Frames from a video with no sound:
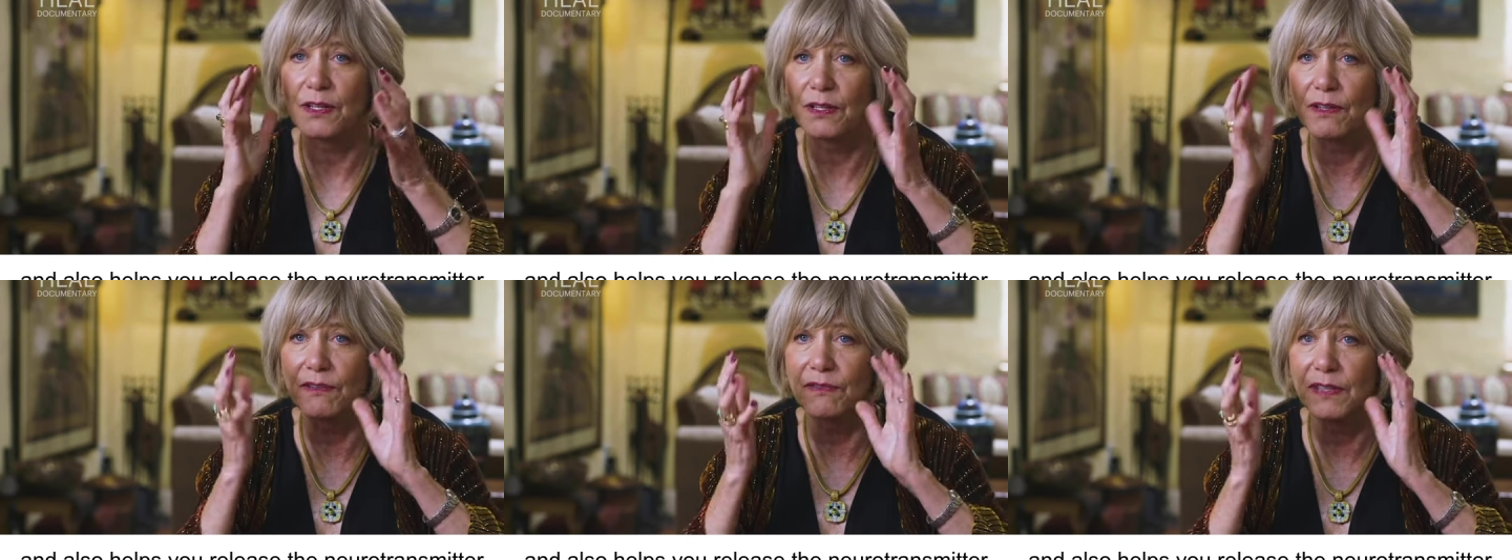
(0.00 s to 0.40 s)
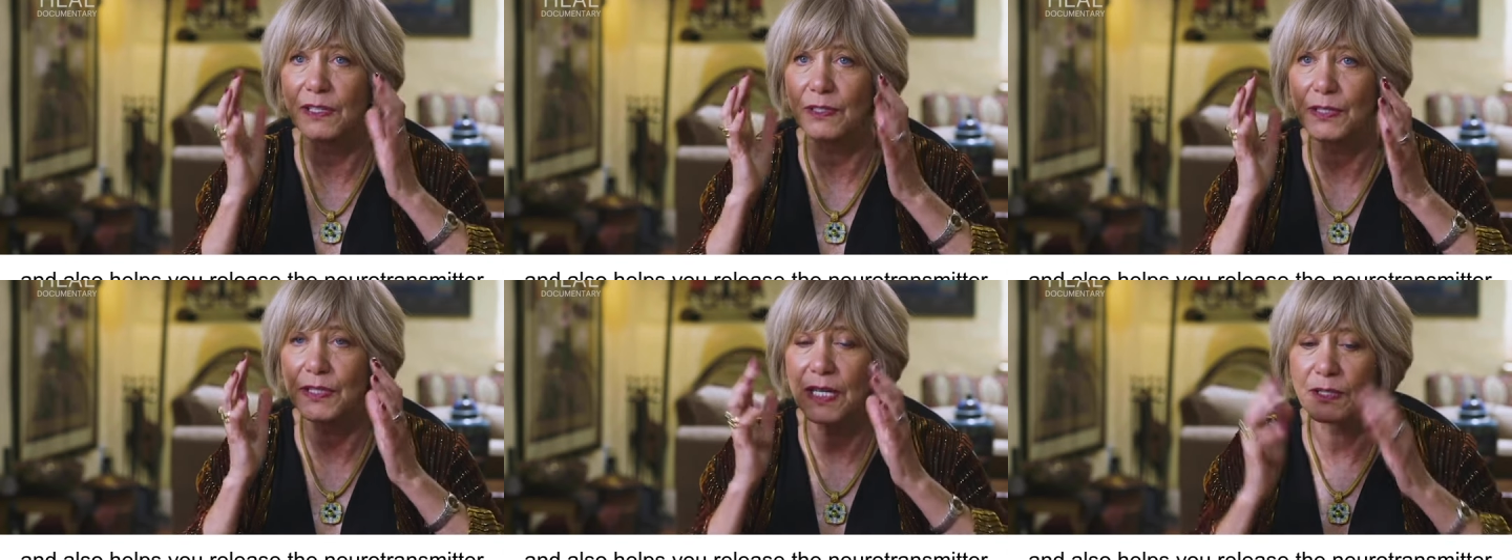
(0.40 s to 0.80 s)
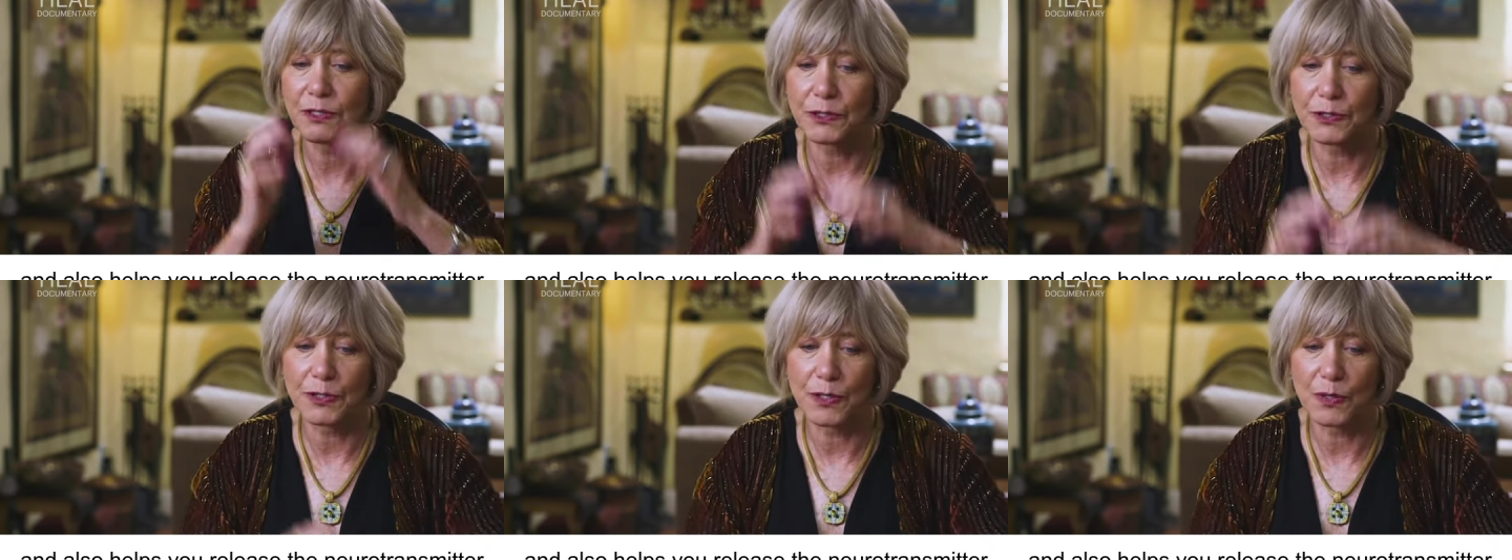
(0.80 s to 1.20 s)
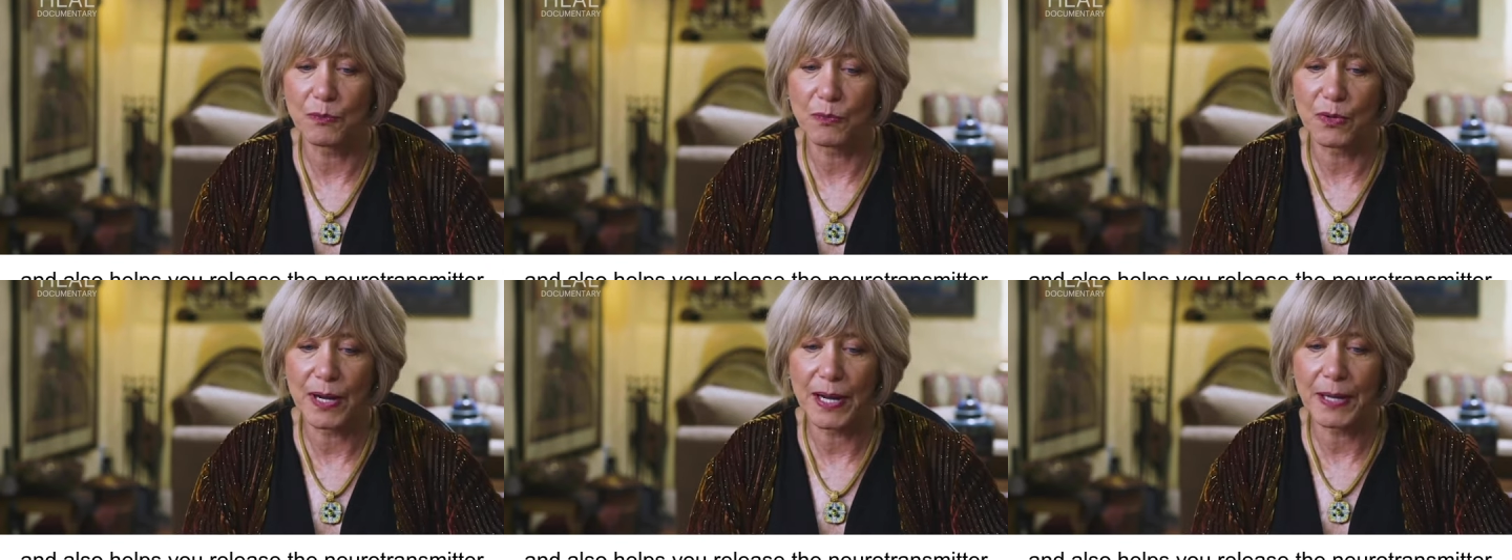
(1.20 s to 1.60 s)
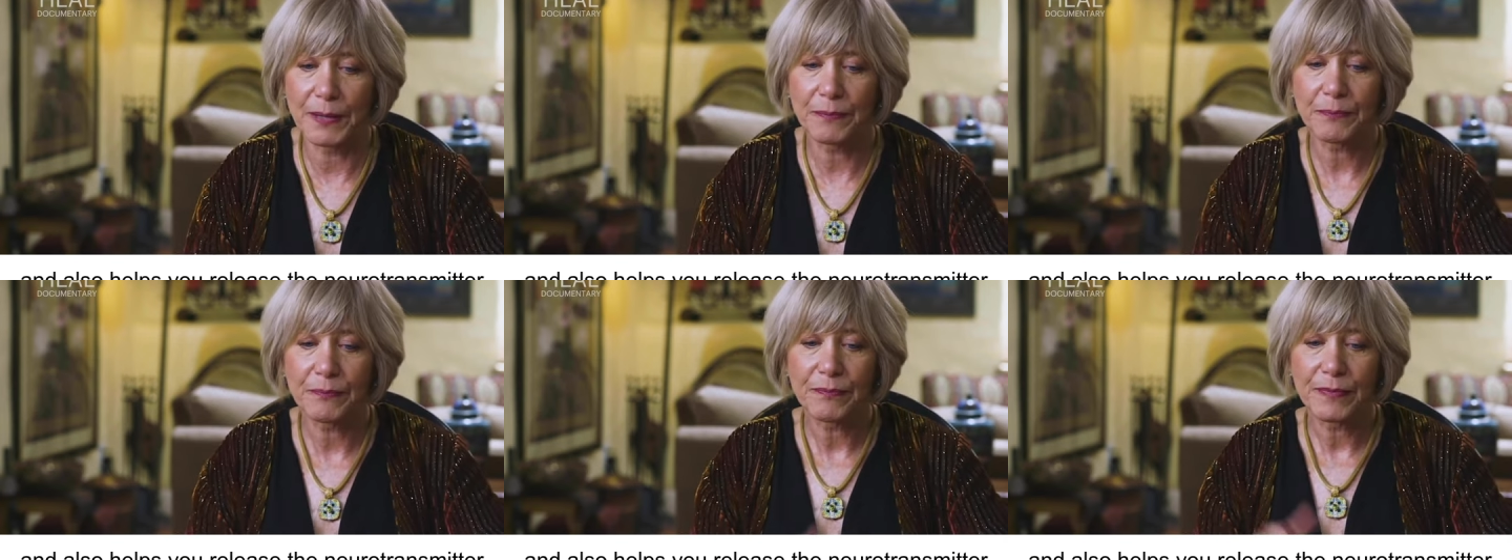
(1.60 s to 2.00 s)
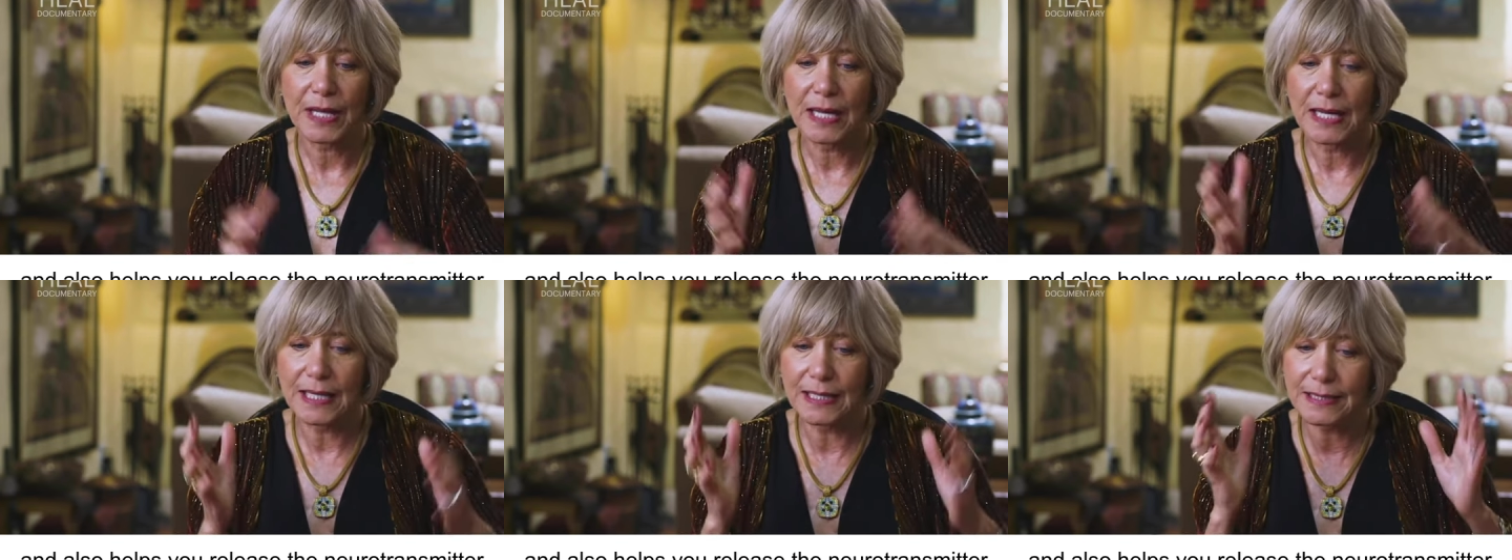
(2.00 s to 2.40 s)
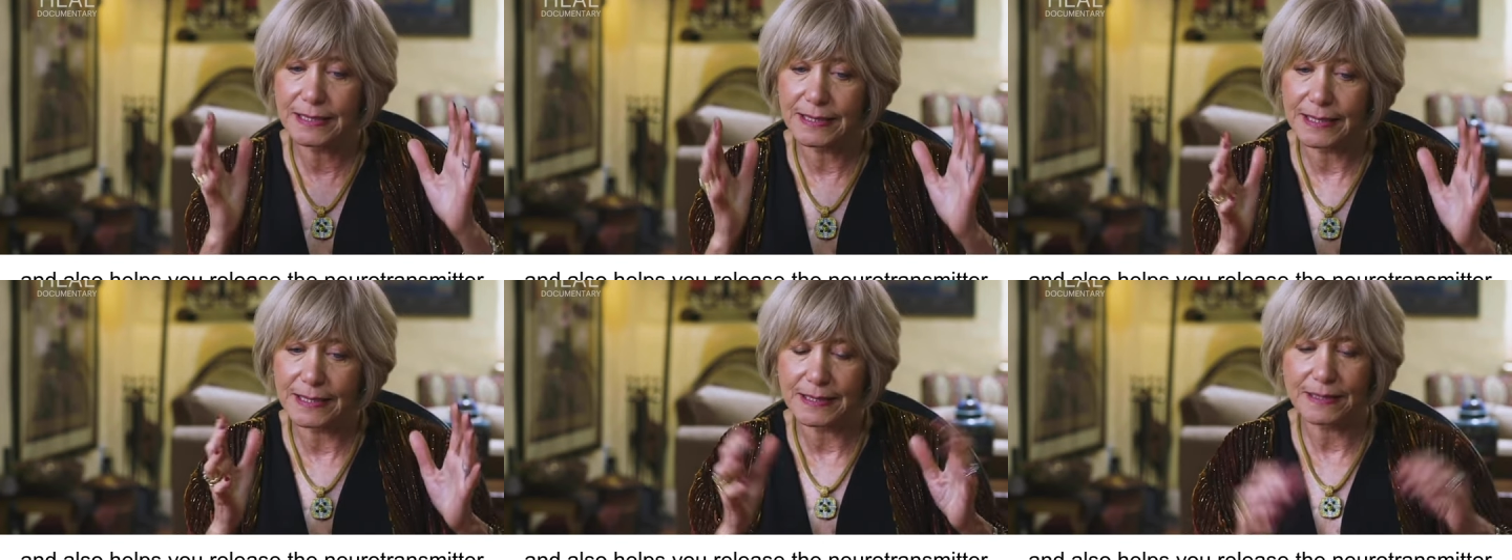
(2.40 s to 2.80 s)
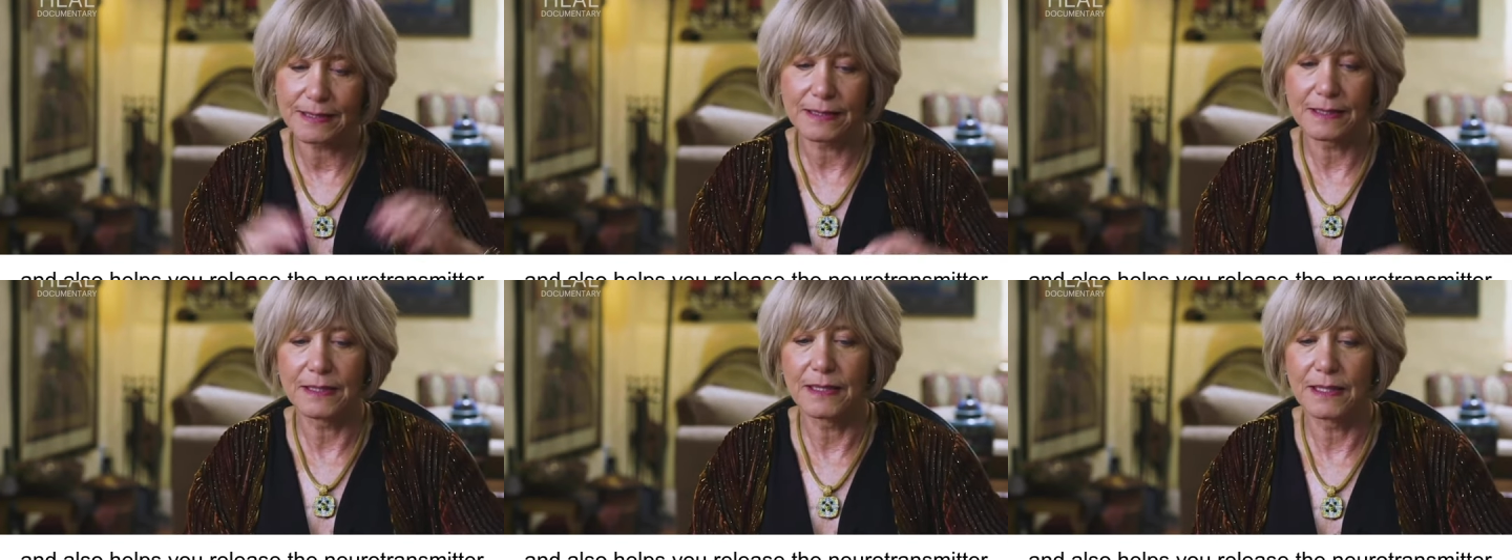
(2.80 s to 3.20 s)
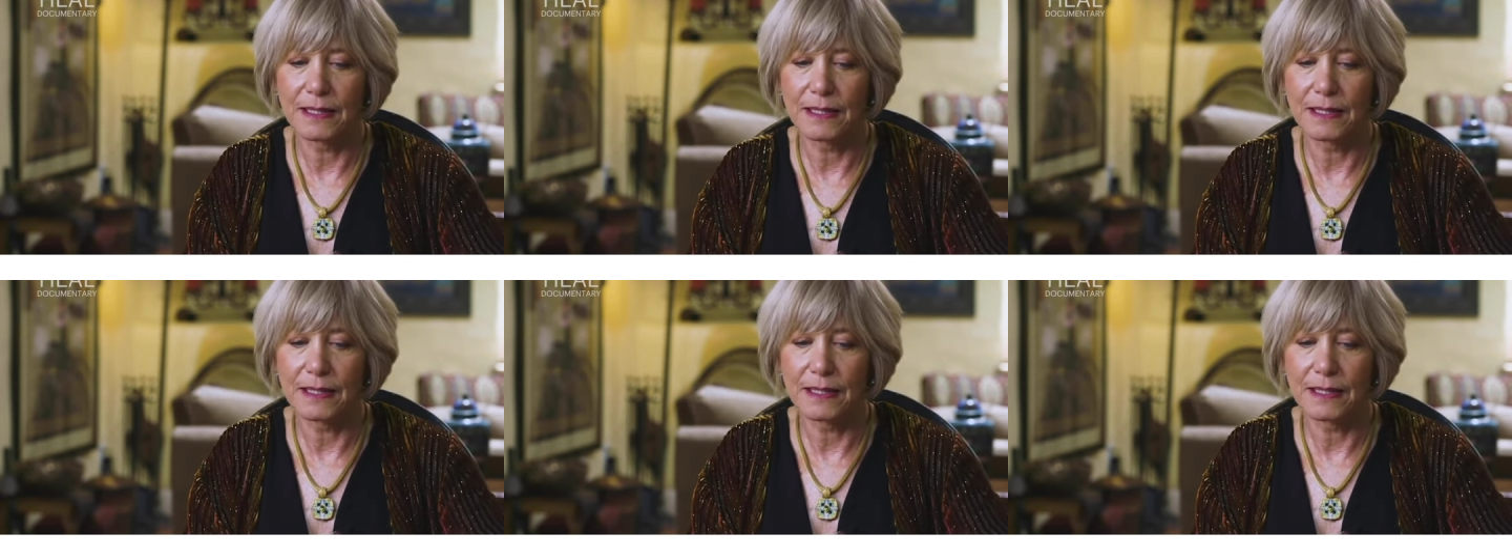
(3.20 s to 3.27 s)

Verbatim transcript: the fear centers of the brain is this.